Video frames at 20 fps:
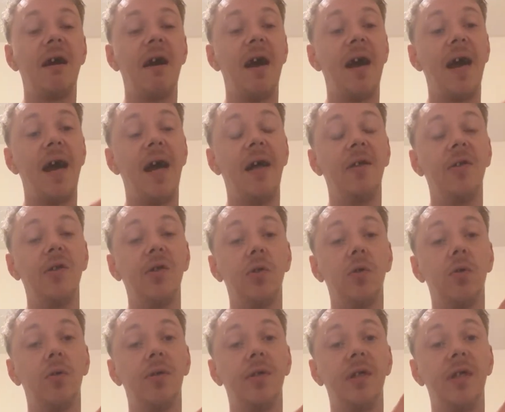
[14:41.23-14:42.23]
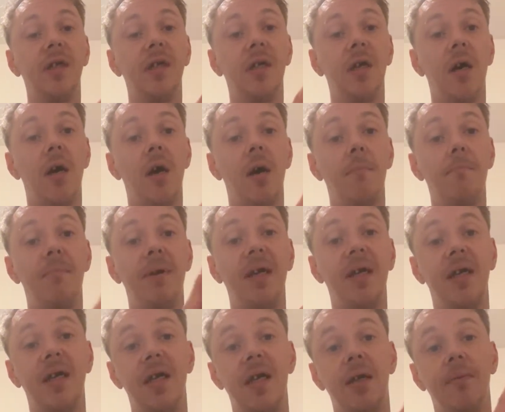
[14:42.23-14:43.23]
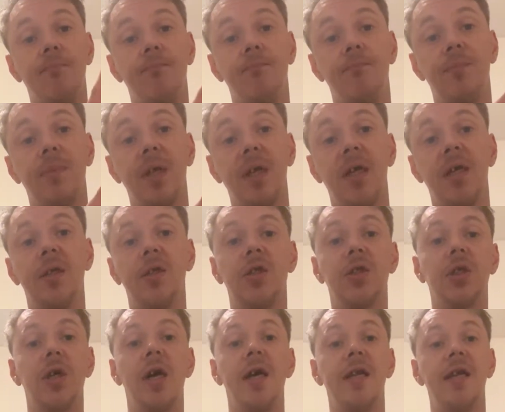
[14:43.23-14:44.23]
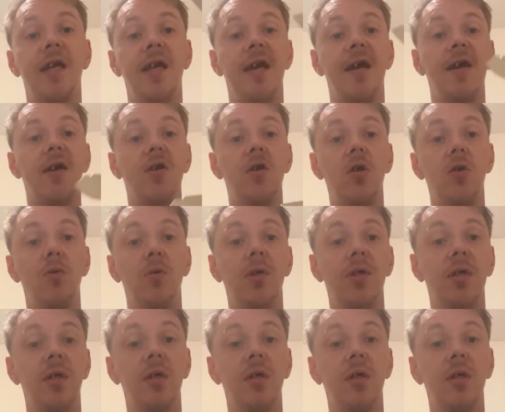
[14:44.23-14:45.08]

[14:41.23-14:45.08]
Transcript: handle, the pinky inside here, and you would,